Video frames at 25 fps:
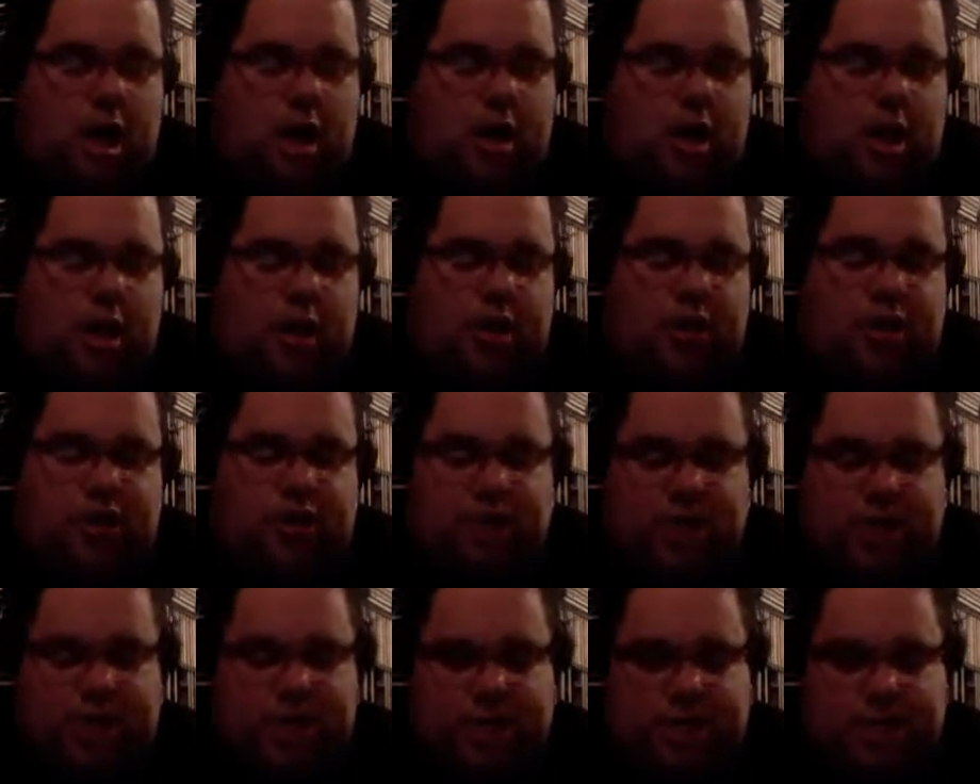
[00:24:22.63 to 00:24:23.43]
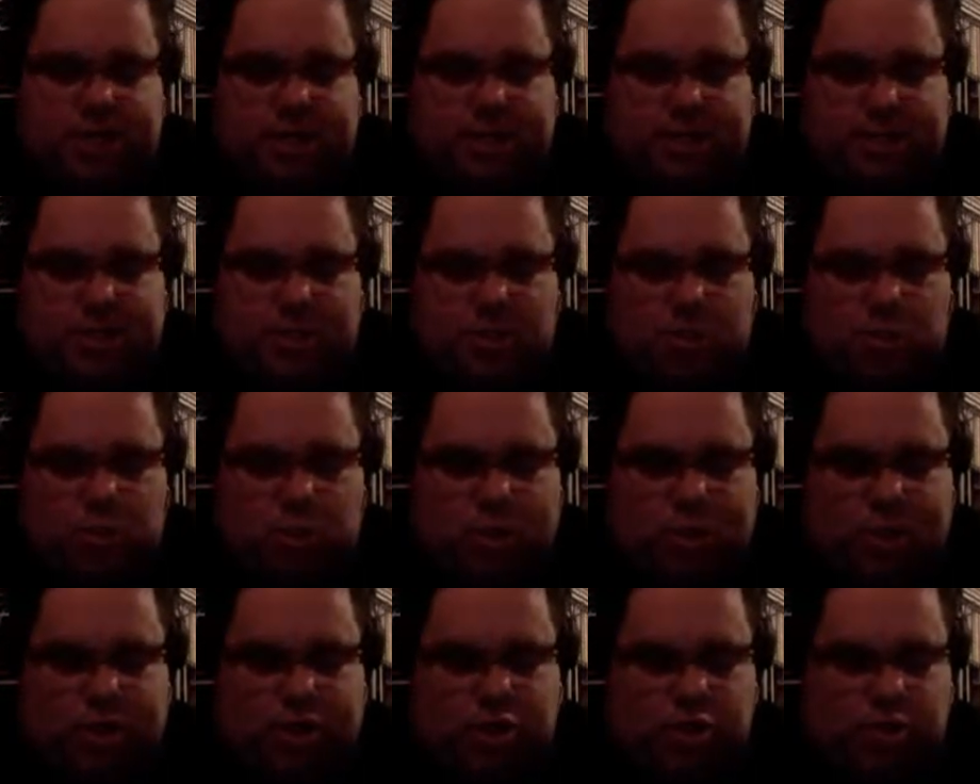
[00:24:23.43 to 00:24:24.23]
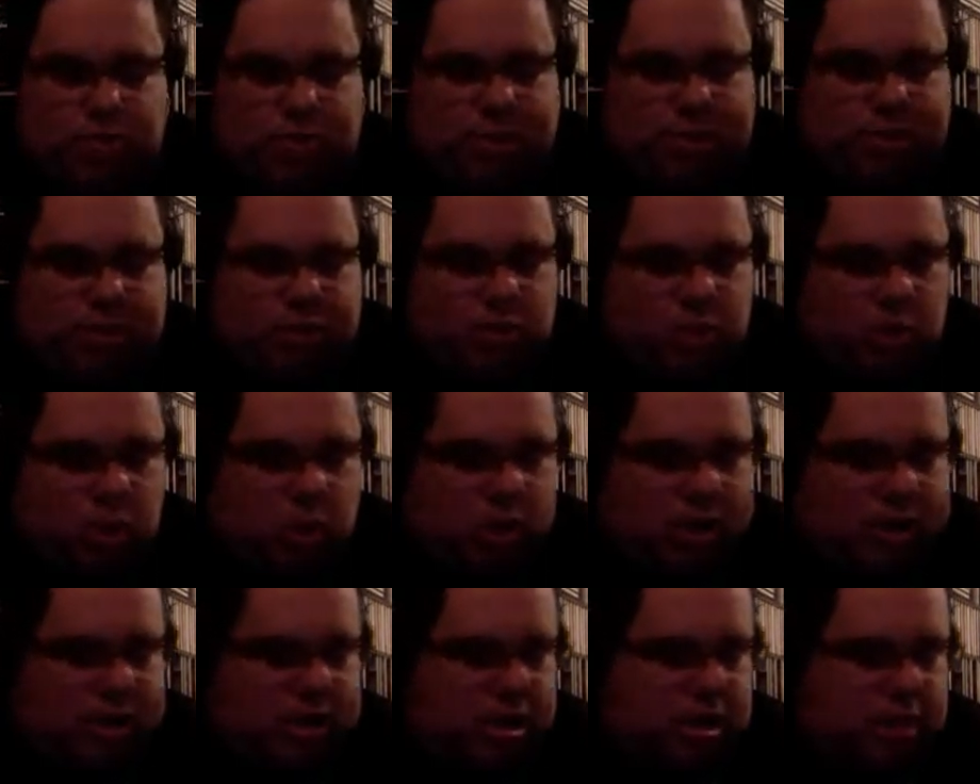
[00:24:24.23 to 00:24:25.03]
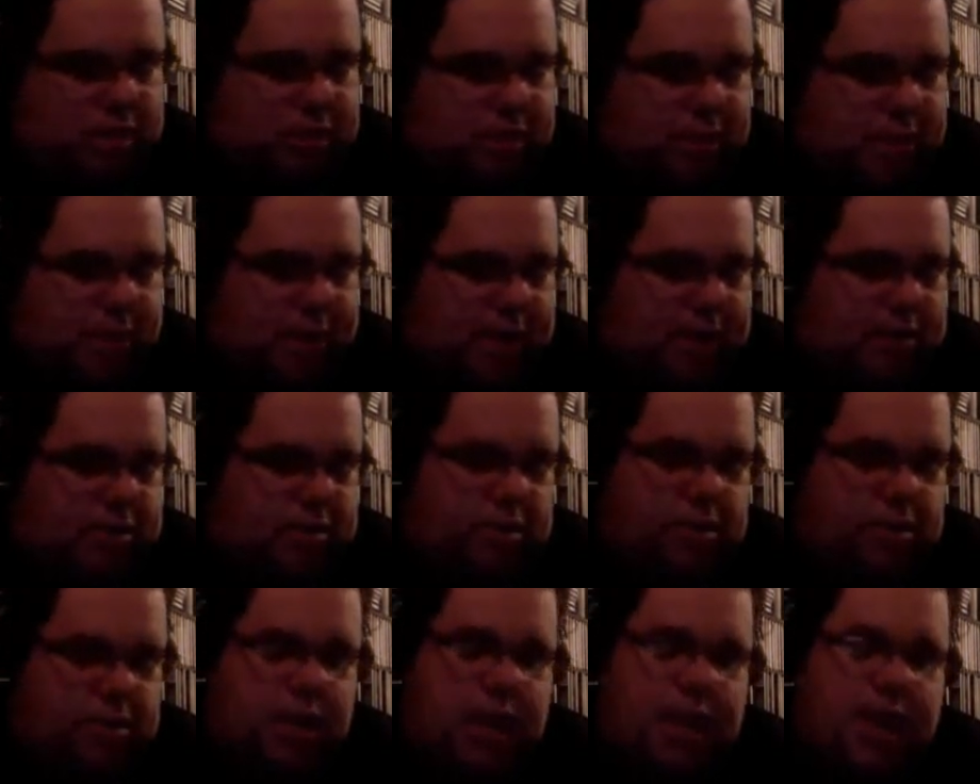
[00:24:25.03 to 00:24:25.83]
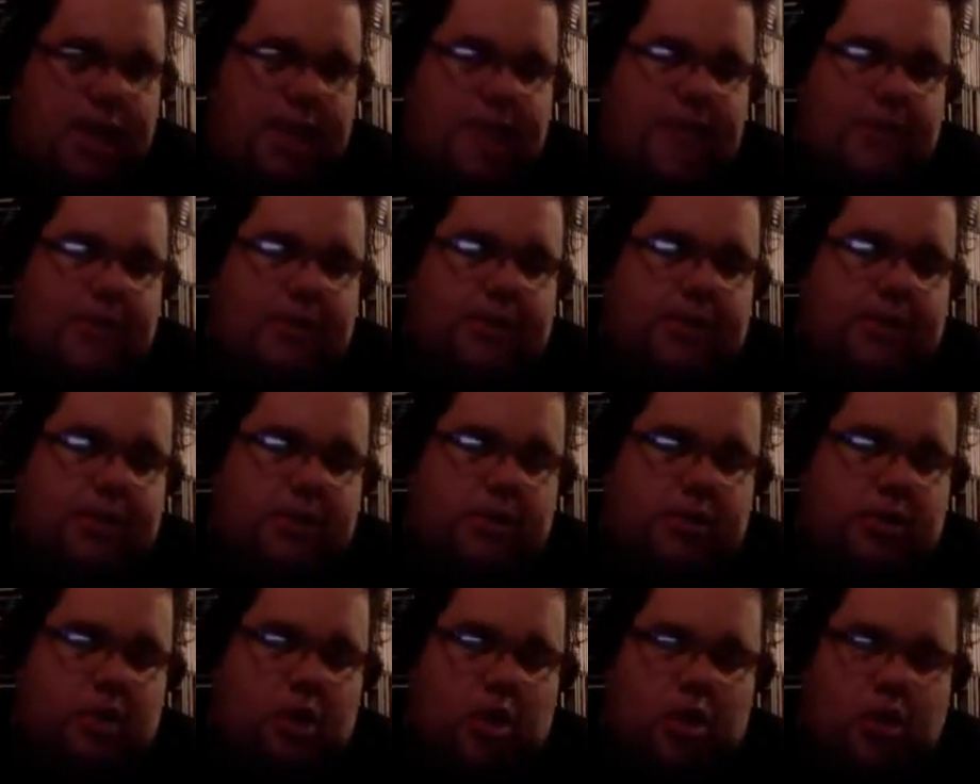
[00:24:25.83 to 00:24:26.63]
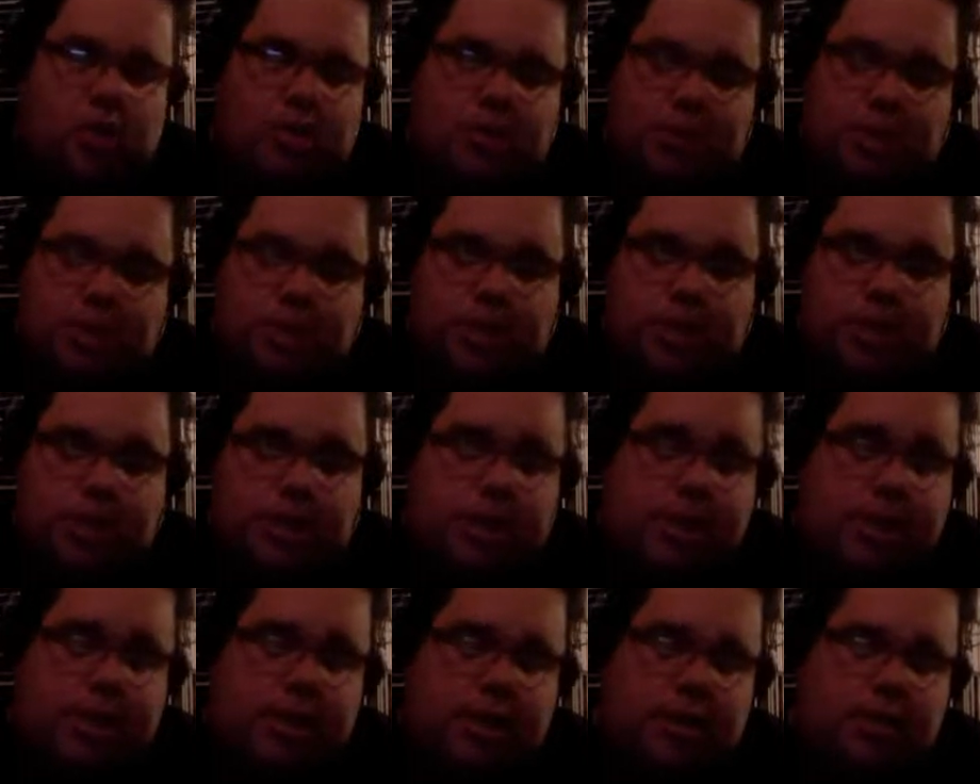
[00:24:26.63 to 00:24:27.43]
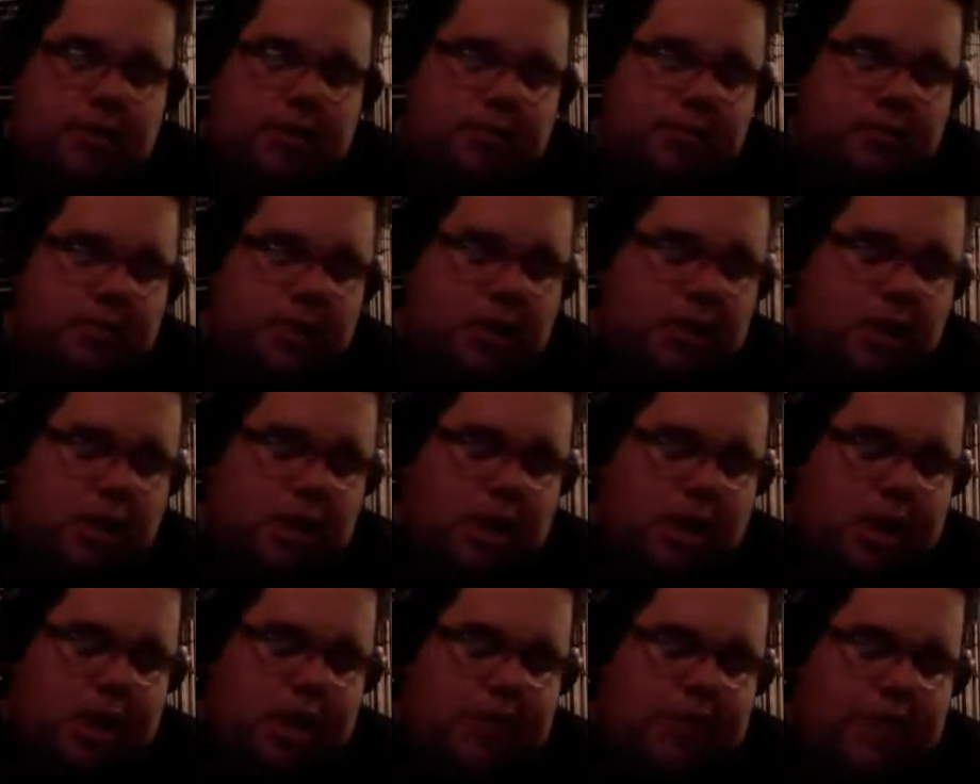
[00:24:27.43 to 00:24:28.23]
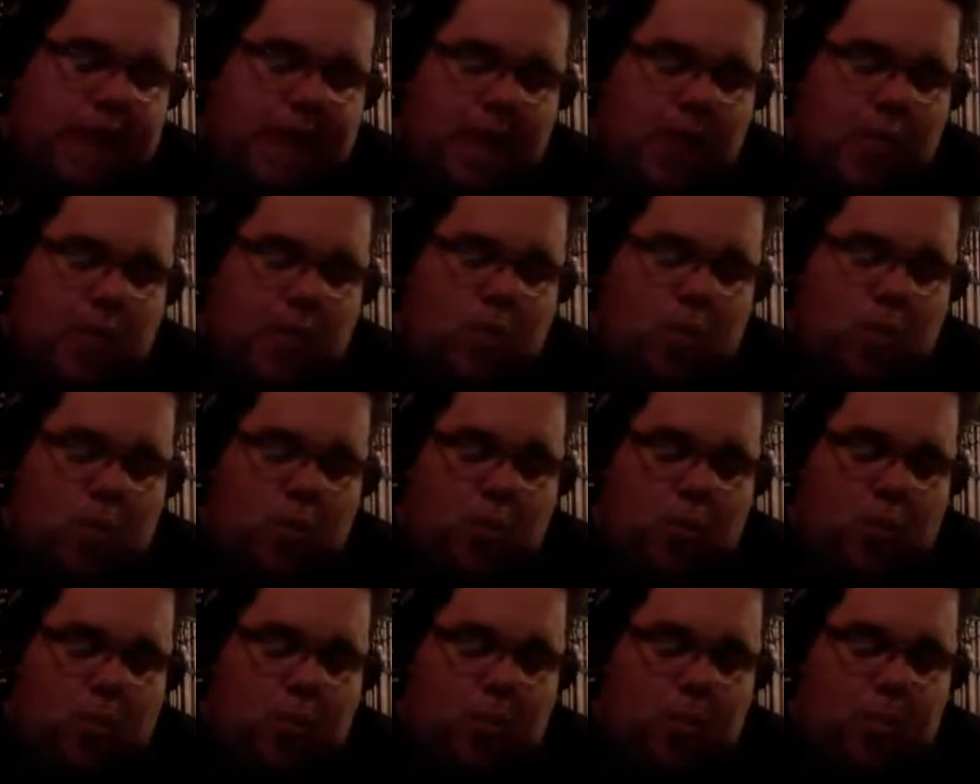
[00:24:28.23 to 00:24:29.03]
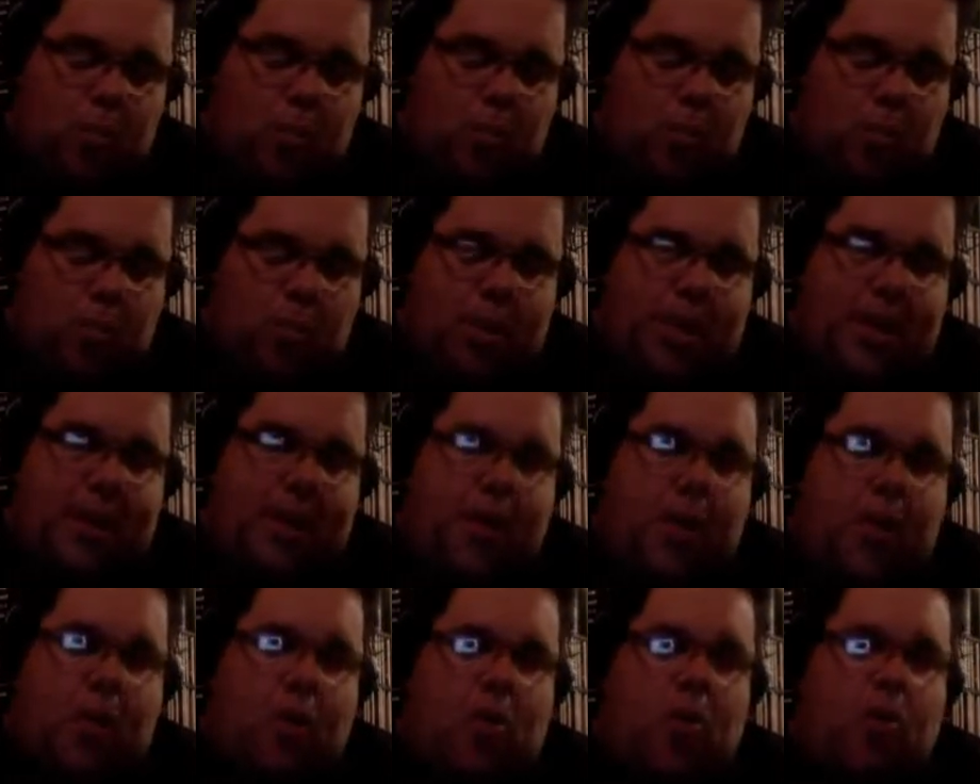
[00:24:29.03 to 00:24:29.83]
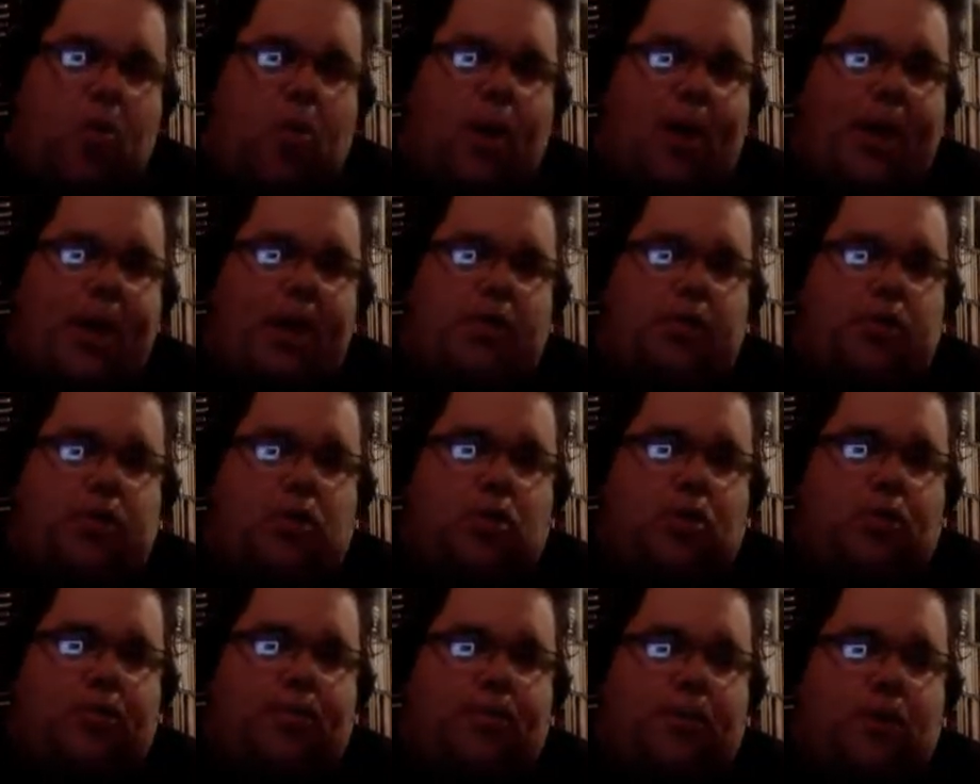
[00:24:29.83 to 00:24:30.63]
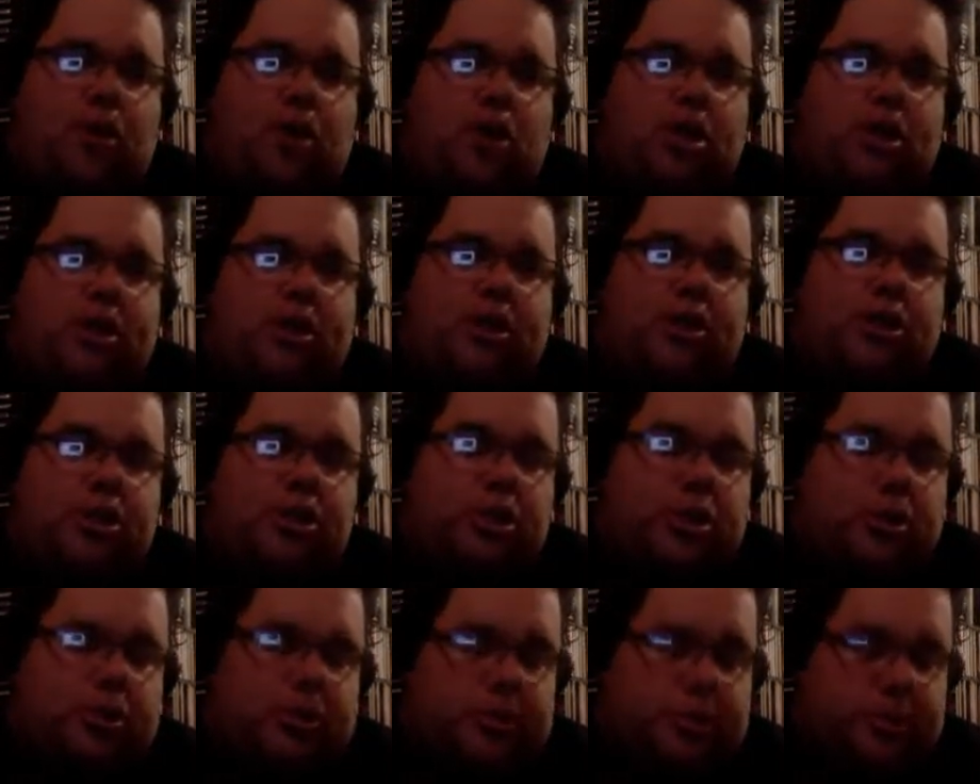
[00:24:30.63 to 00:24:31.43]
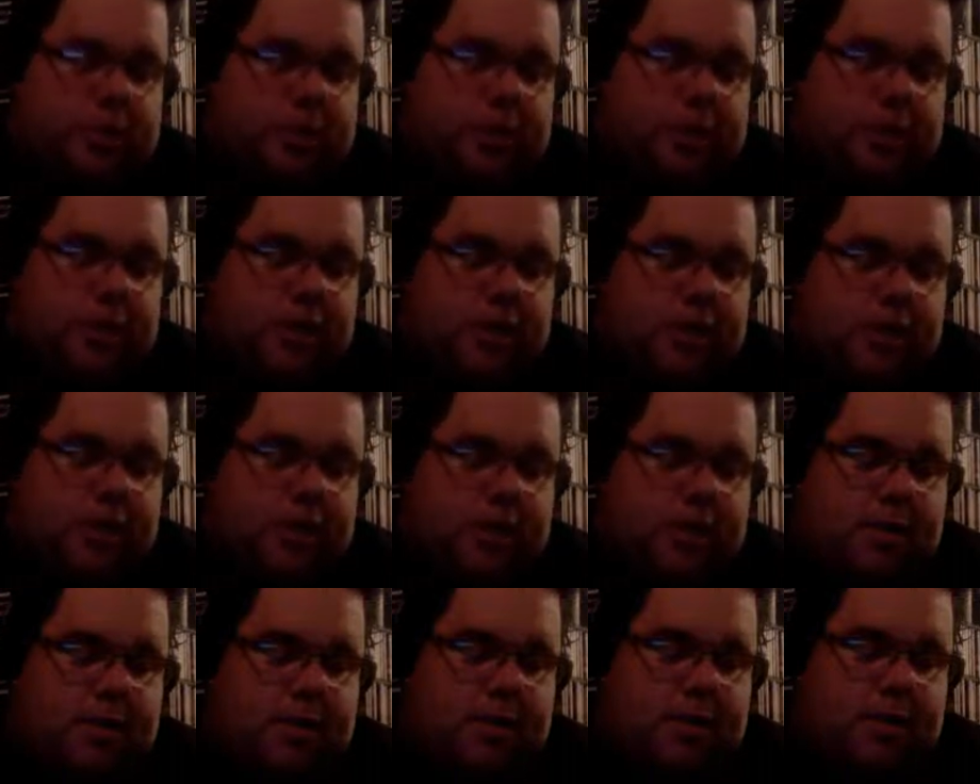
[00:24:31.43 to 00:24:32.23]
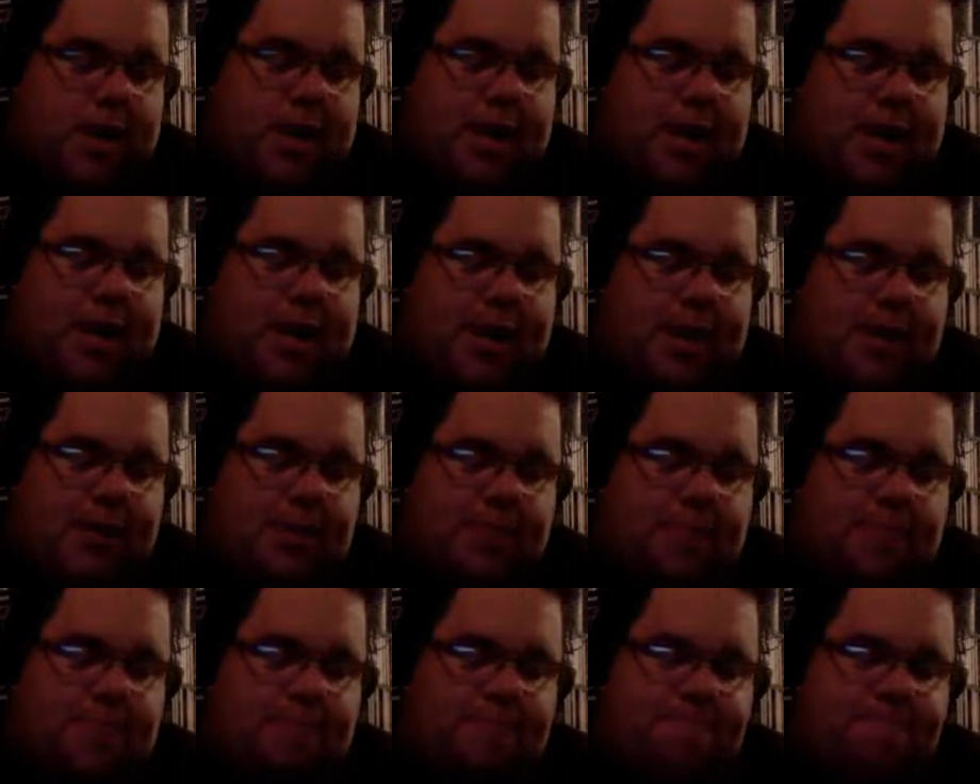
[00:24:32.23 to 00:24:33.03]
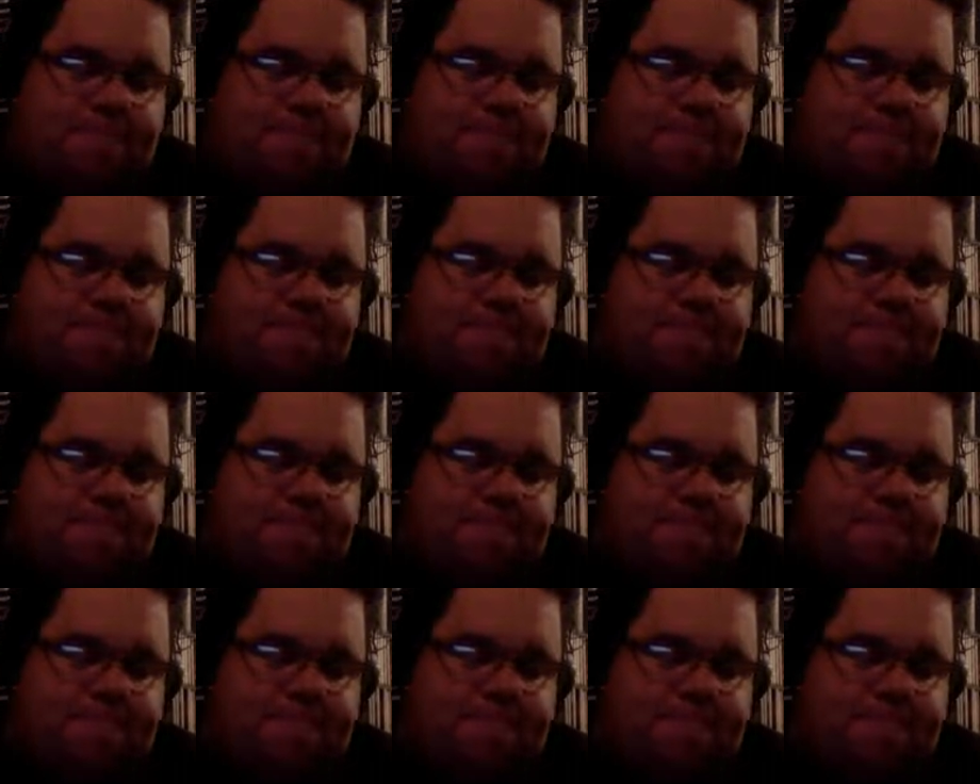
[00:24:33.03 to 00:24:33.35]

Another thing we should be talking about, David, at this time of the year that we always look forward to um,